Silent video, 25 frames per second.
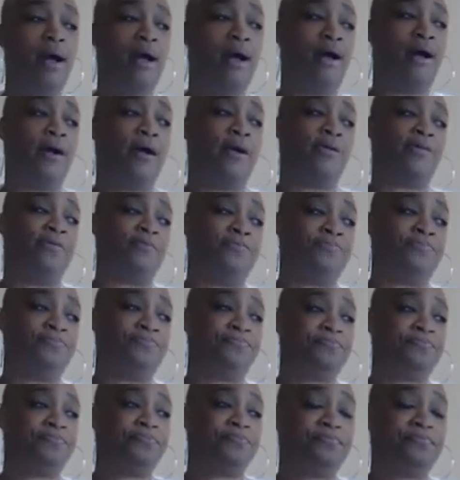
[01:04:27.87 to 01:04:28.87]
And
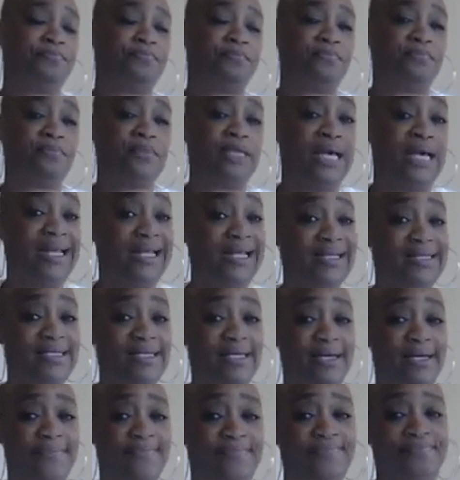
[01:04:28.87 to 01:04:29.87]
that's
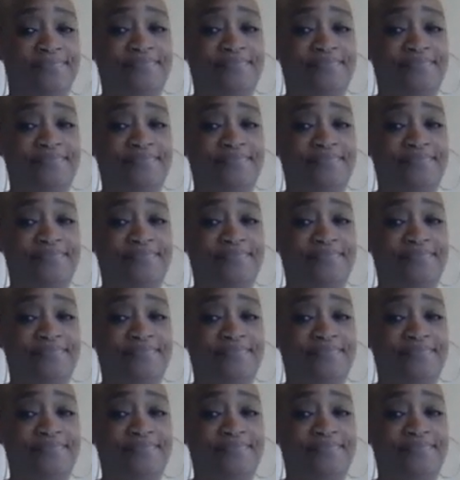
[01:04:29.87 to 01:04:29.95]
it.